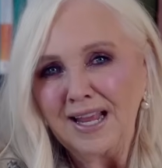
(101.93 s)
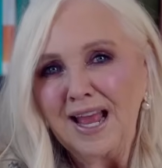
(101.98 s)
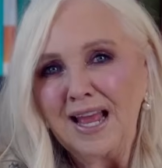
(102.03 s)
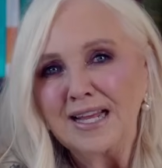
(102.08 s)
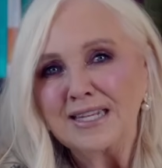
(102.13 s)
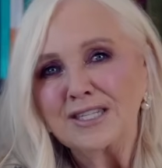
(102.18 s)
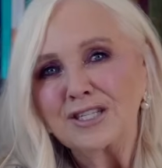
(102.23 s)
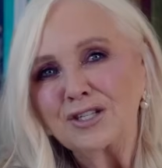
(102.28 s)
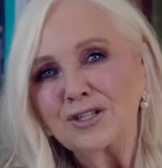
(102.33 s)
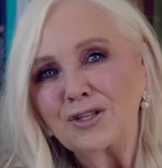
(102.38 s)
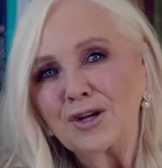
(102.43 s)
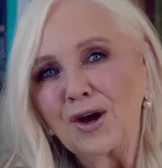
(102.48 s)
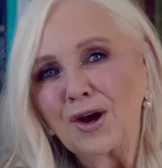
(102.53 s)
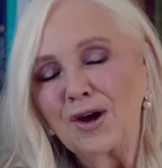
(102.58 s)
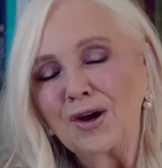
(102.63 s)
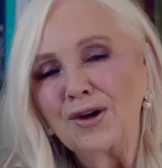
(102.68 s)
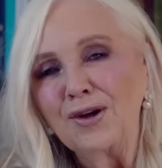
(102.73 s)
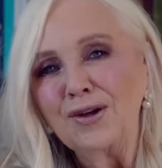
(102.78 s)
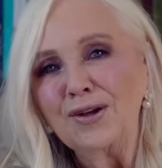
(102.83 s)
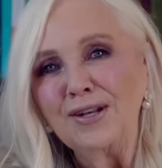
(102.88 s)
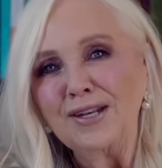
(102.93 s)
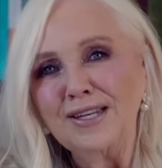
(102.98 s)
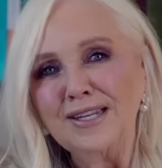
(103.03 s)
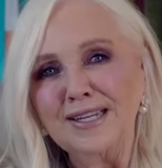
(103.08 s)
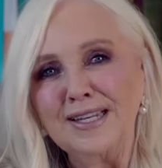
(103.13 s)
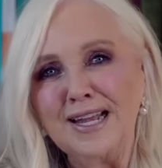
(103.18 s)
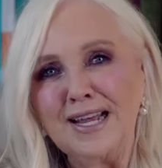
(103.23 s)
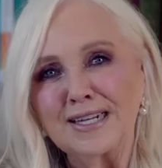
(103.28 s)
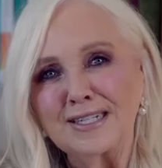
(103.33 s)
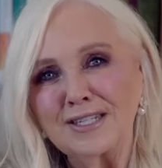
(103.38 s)
So
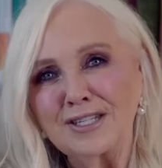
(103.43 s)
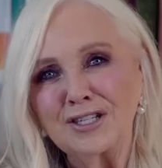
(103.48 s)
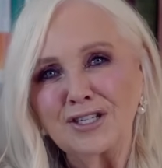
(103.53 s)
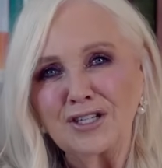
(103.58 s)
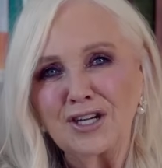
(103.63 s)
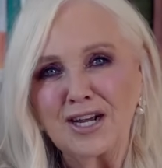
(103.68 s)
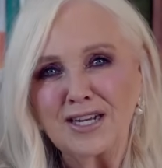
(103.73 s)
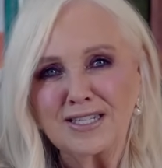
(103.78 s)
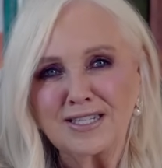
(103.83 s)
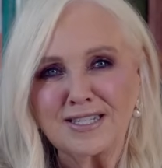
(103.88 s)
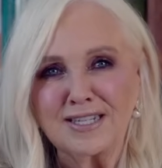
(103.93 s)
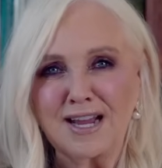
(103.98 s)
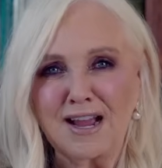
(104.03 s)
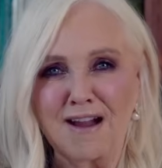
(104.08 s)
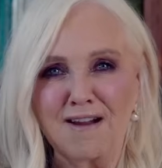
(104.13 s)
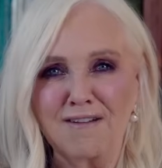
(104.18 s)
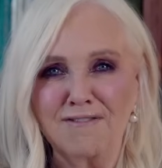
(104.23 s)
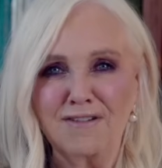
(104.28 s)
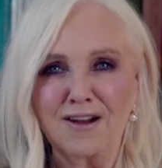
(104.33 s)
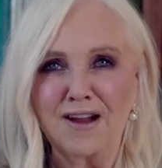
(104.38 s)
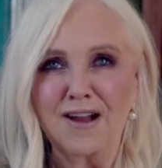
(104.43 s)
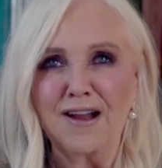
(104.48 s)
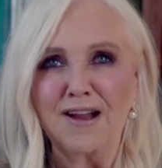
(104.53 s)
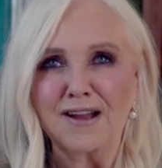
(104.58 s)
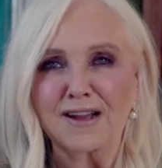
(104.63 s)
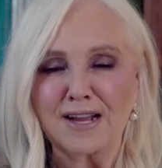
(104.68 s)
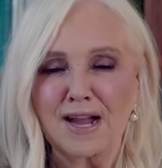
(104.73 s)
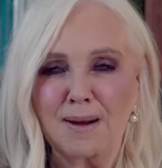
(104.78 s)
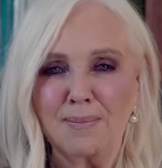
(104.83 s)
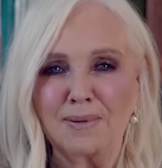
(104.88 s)
let's just cover a
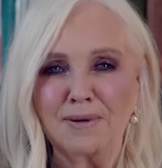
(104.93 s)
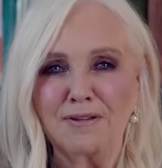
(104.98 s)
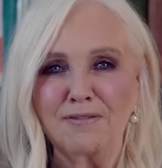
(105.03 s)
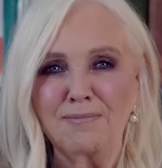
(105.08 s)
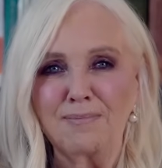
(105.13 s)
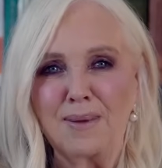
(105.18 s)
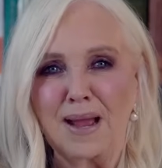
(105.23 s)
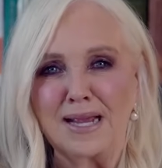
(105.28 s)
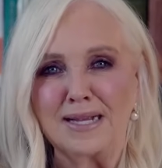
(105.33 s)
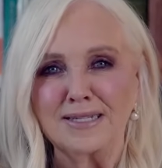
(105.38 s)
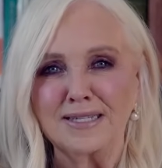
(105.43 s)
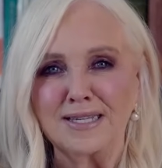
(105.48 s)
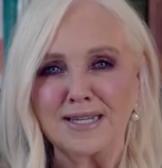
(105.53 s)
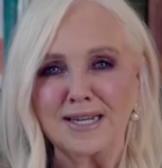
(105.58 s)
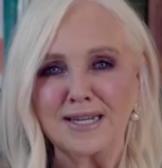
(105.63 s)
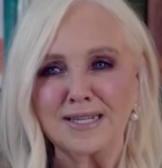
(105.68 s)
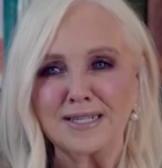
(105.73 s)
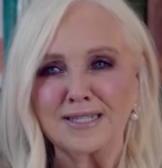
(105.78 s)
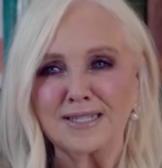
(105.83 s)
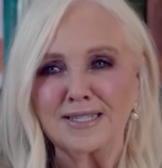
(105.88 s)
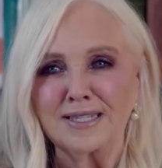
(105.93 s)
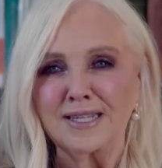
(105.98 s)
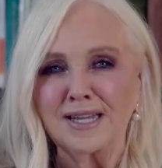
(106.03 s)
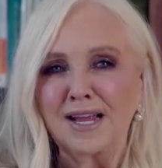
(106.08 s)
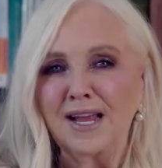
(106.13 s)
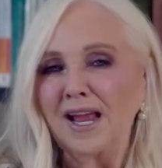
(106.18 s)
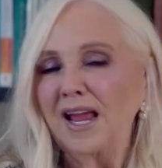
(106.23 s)
couple of basics.